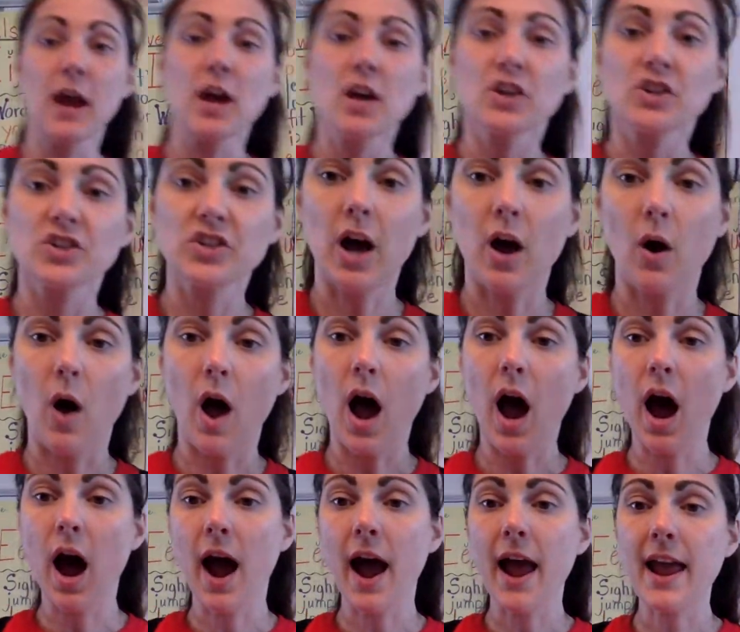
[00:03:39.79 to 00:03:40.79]
So
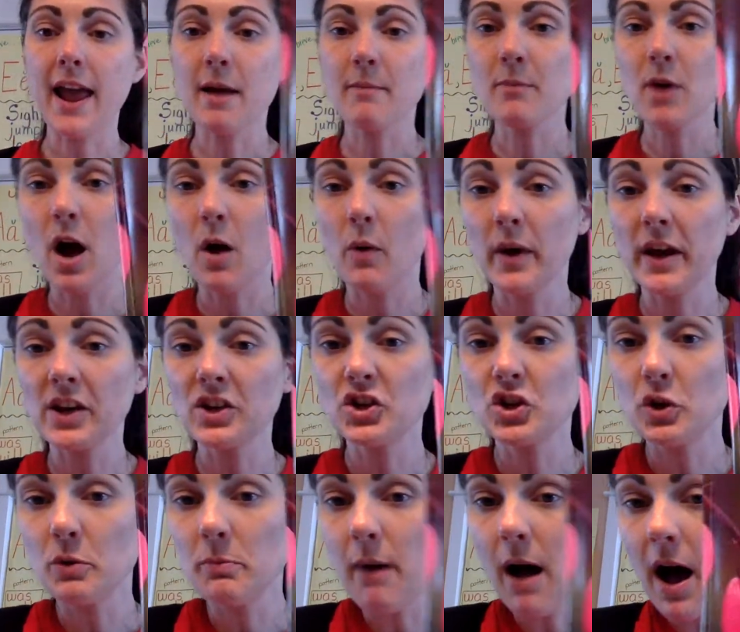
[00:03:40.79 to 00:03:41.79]
I am going
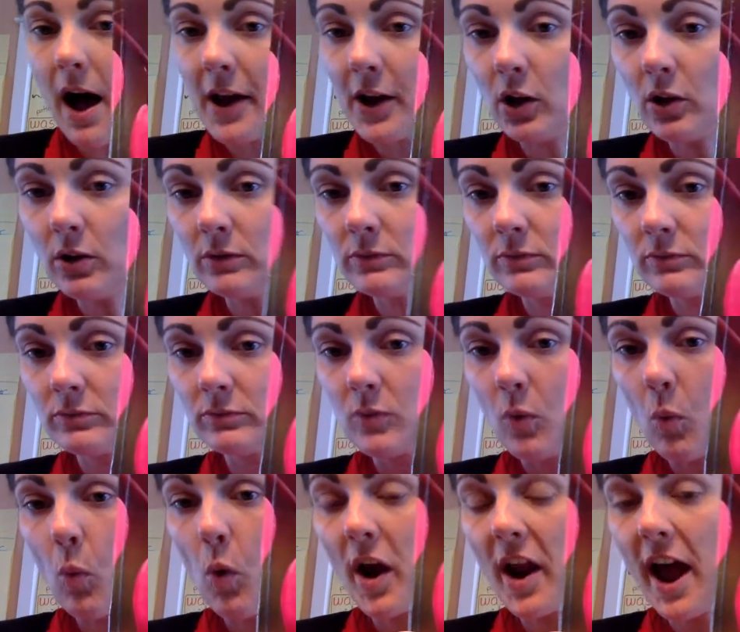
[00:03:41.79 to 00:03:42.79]
to model
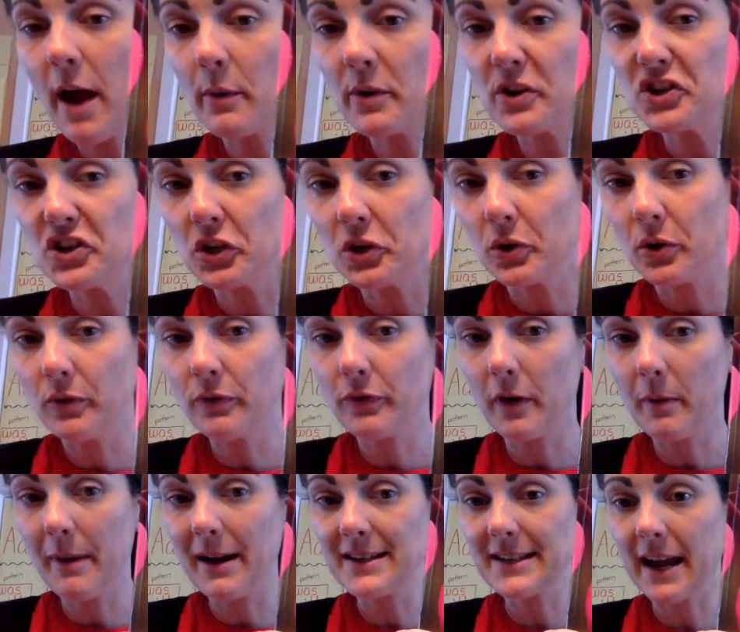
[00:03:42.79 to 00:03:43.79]
what I would do
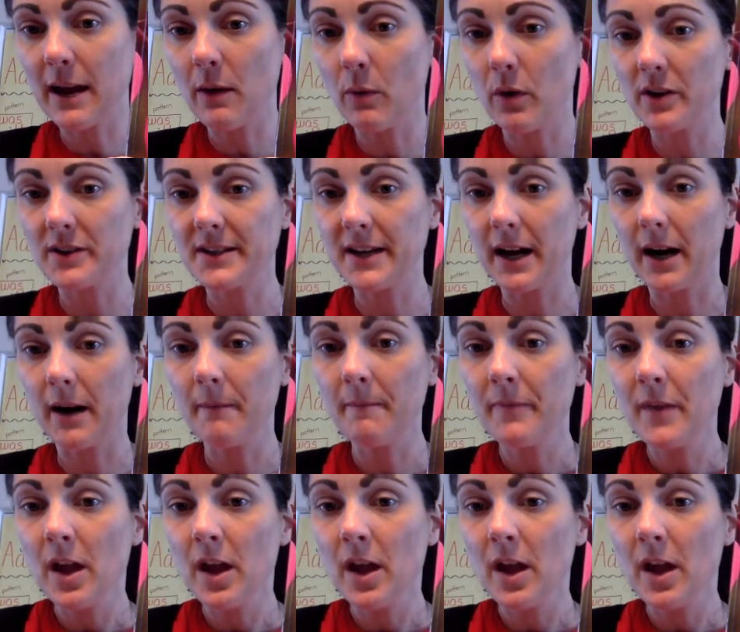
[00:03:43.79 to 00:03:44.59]
for my sight words here.